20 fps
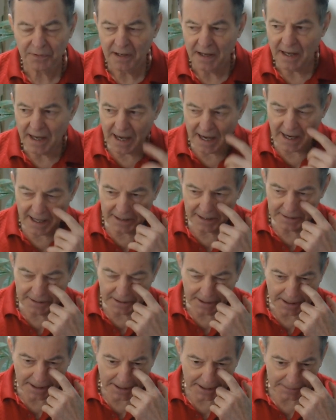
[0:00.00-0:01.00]
and
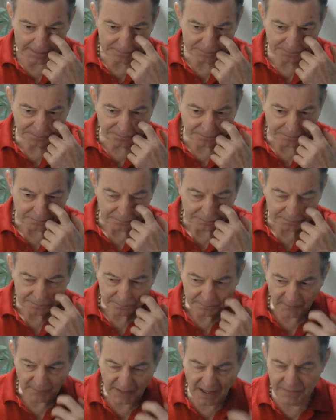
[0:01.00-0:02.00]
um,
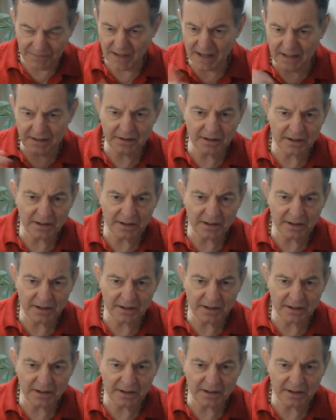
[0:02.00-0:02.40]
and then